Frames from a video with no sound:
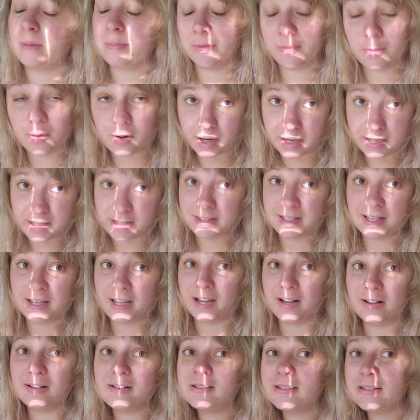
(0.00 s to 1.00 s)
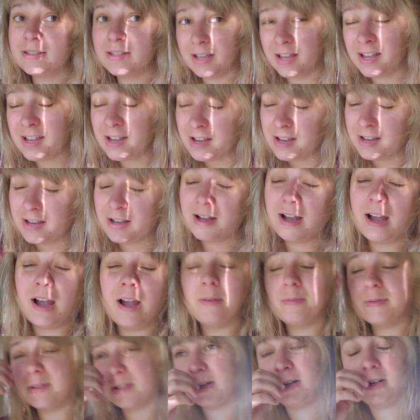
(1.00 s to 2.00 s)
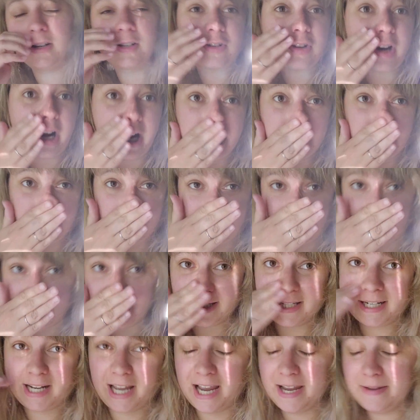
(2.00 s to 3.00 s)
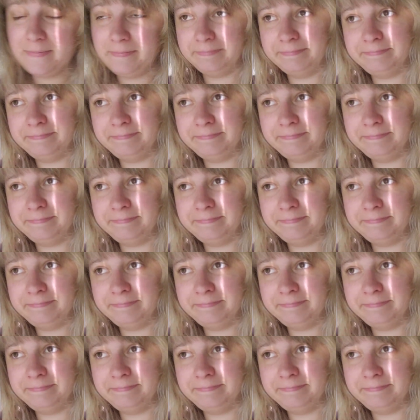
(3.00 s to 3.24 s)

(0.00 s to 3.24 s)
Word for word: before anything else. I was going to try and do that today.